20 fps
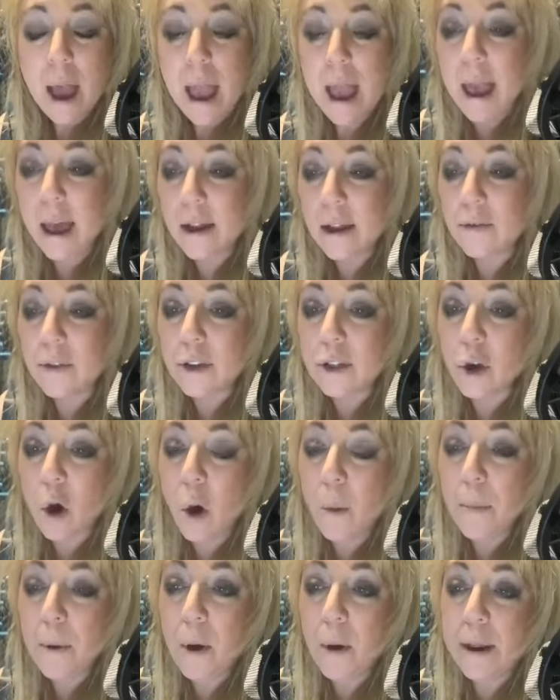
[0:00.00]
And this
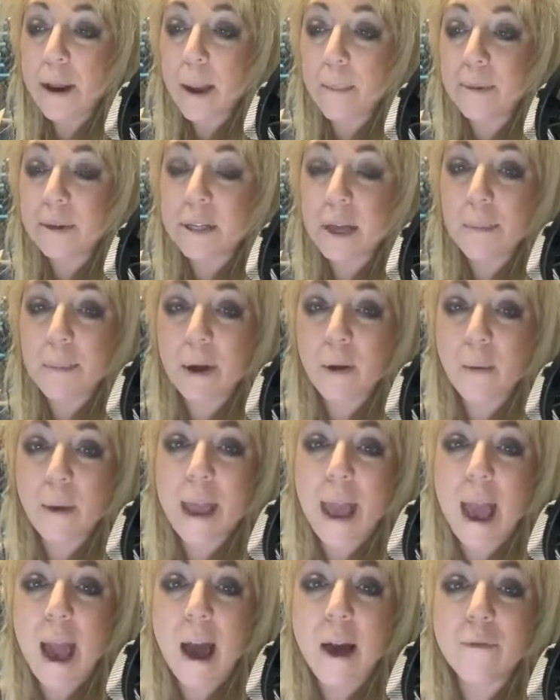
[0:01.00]
opioid epidemic
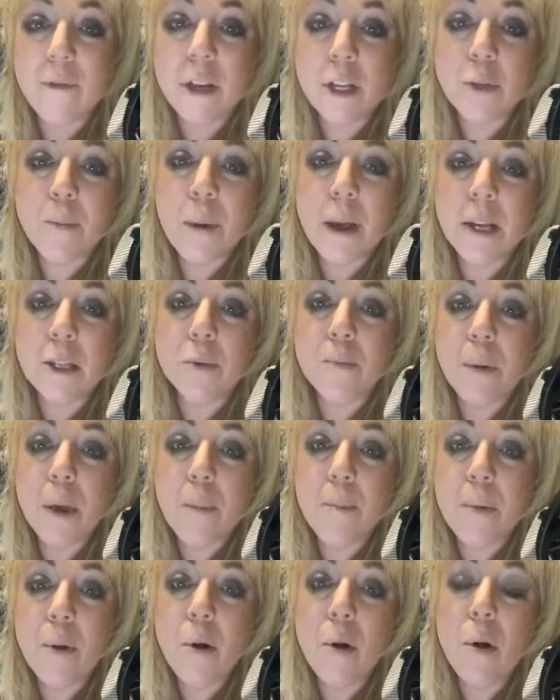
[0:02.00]
we have is because
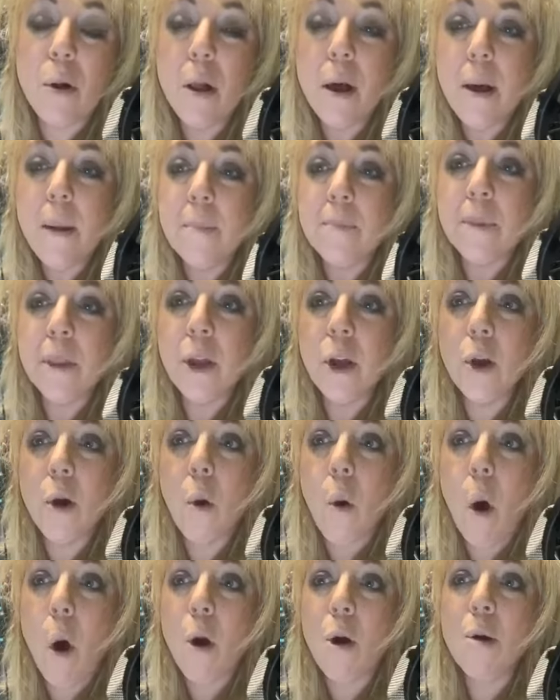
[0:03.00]
people, you
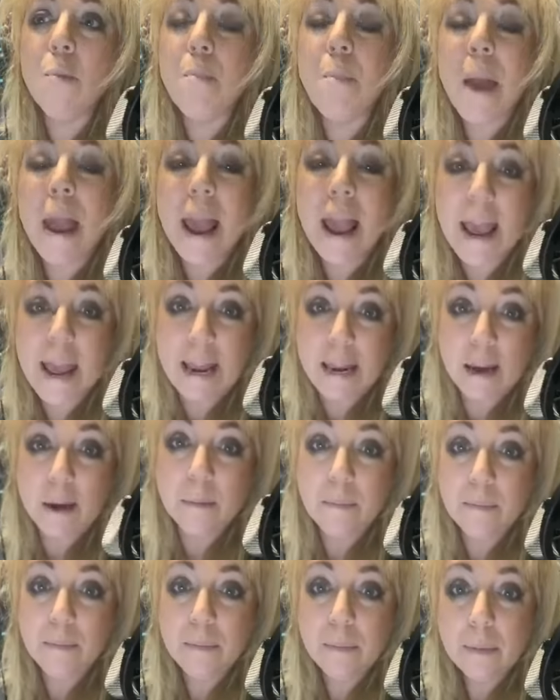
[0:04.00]
know, are in pain.
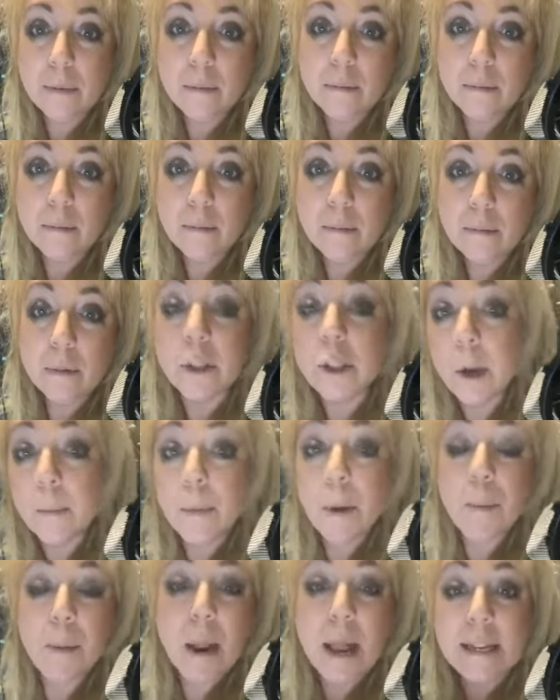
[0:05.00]

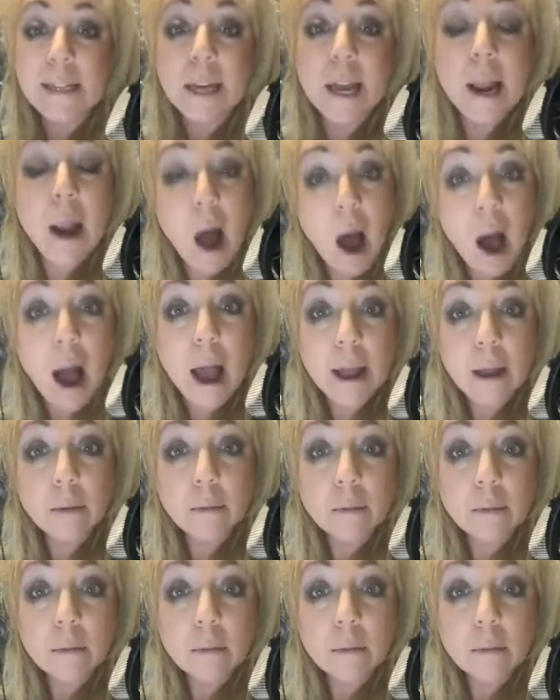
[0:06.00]
Some people like to get high.